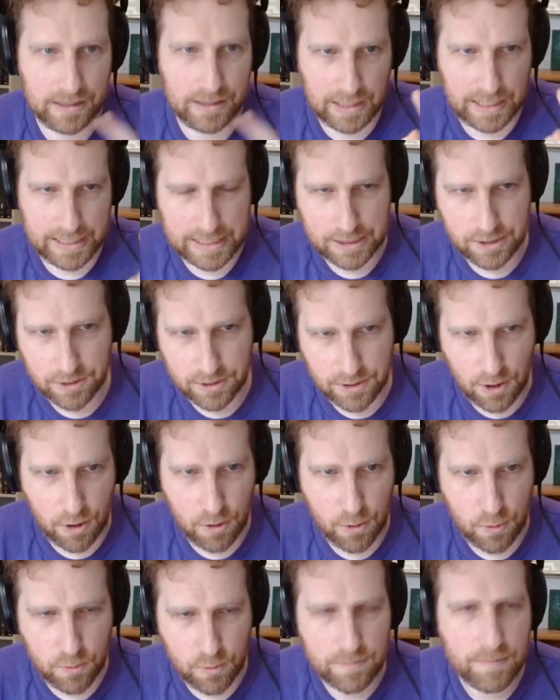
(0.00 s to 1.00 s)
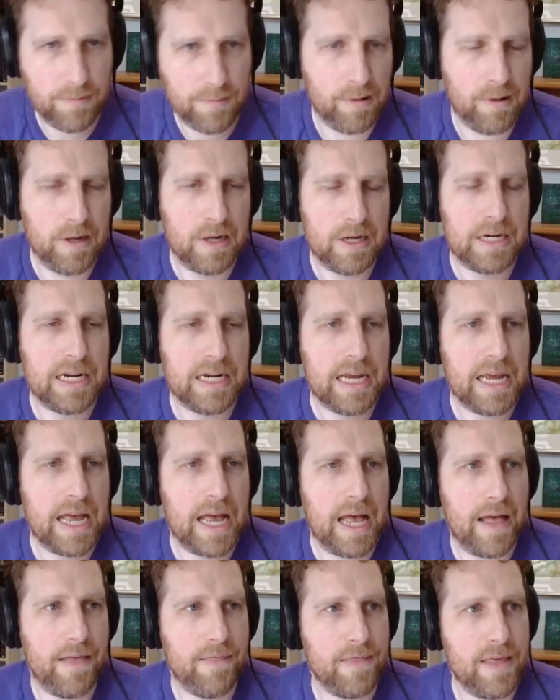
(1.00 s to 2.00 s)
like so.
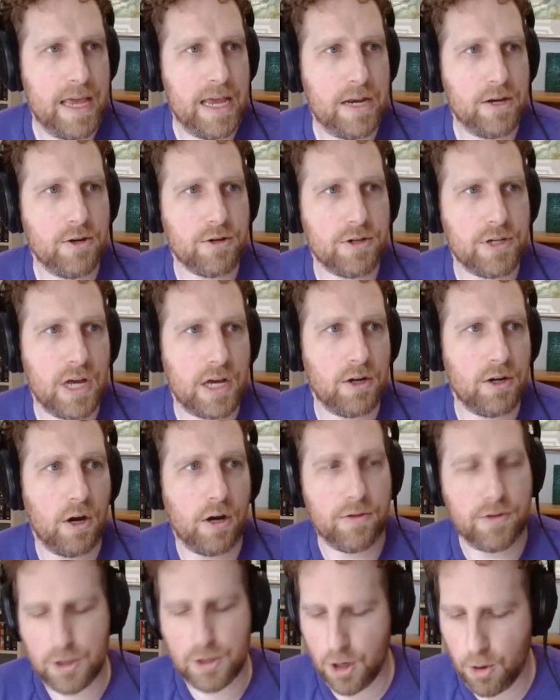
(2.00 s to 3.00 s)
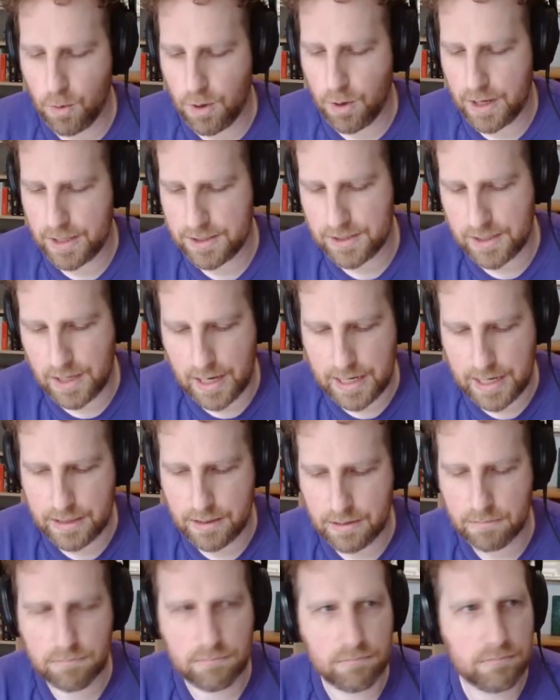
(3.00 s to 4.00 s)
And then you're done on the OAuth
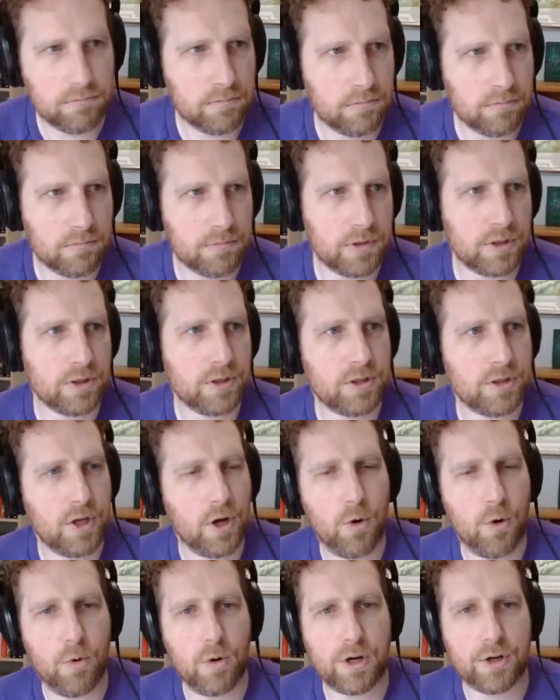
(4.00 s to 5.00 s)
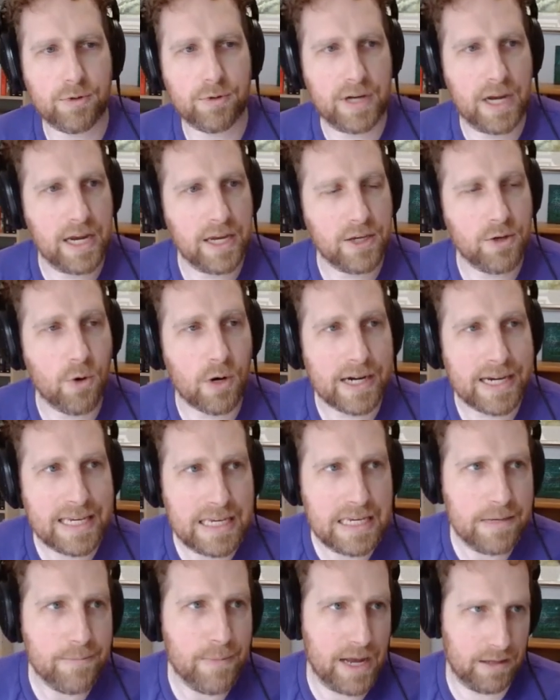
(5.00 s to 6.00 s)
side. Go create your
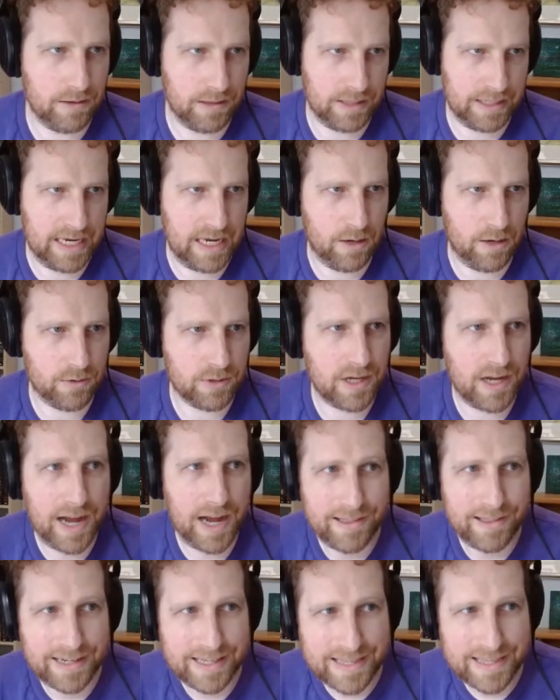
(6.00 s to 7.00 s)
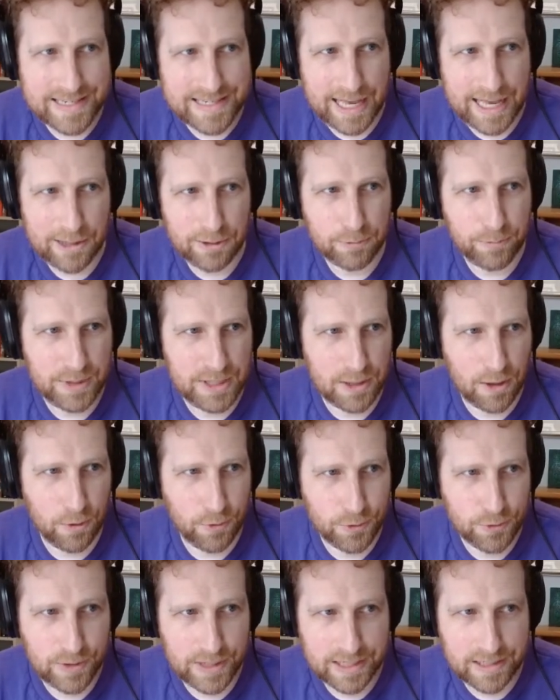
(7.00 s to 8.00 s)
email account. I like this
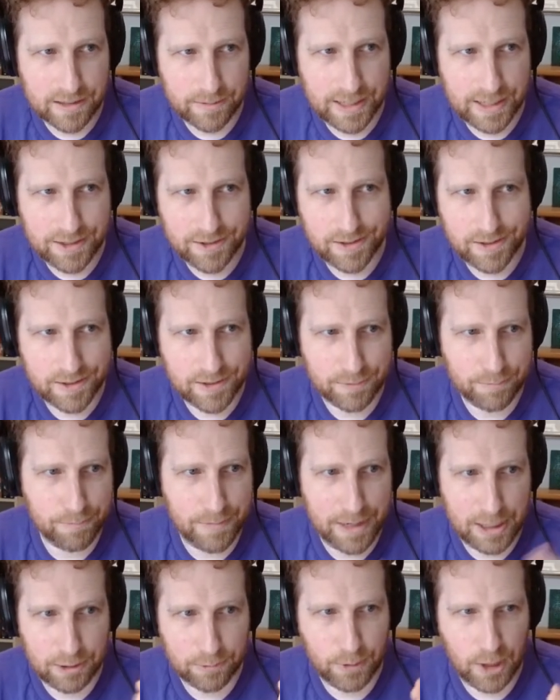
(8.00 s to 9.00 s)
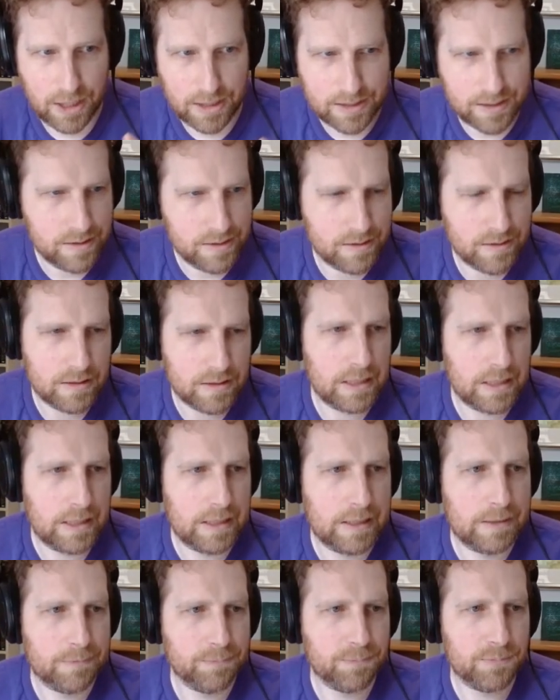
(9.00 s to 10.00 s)
LBO trick to match this to mailboxes.
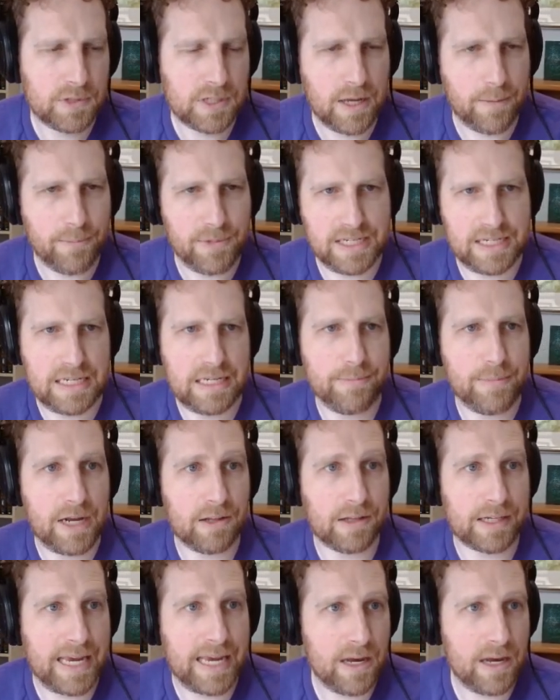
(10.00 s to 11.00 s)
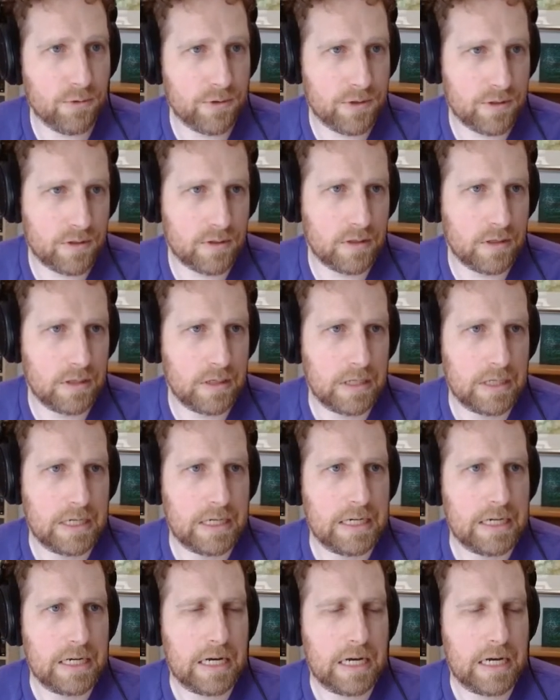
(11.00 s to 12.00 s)
Come into email accounts,
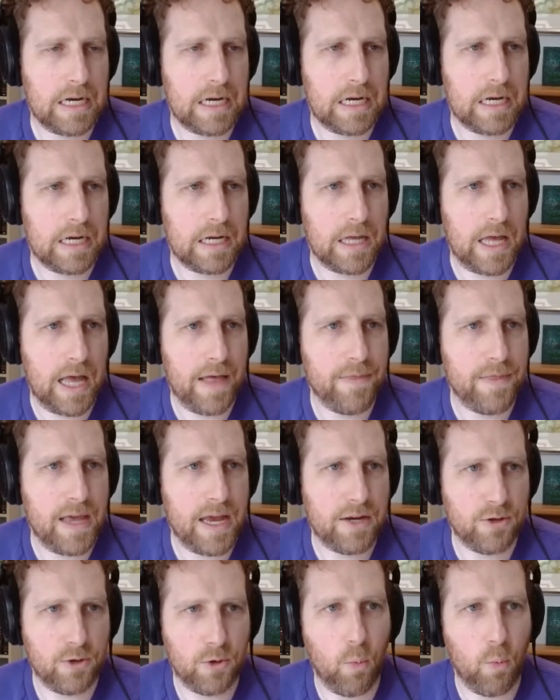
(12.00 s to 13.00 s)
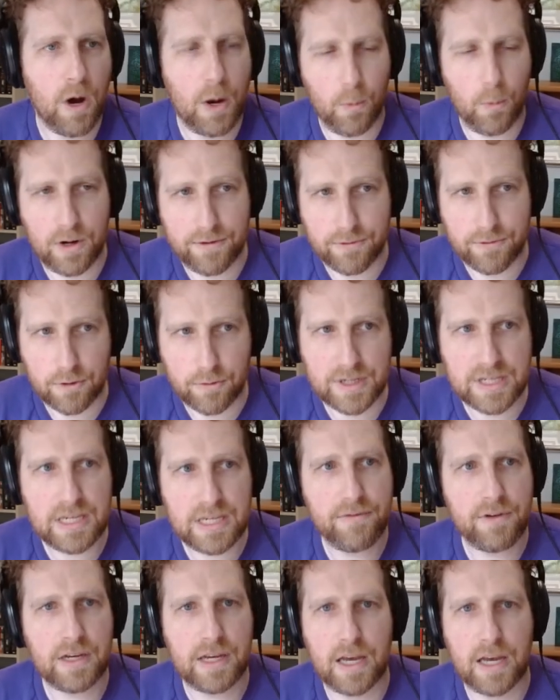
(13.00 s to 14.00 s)
and then you'll want one for
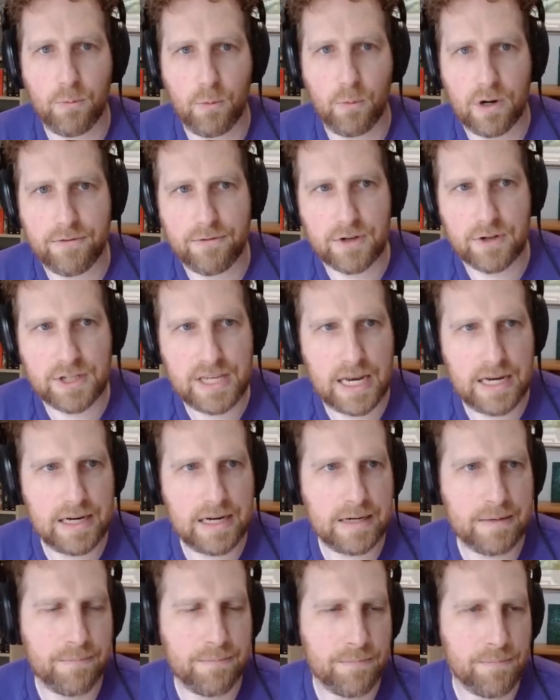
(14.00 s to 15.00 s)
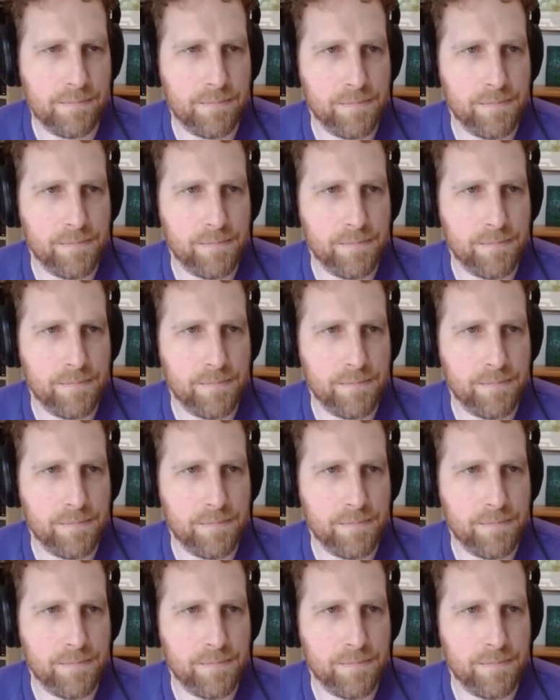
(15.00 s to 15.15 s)
receiving and one for sending.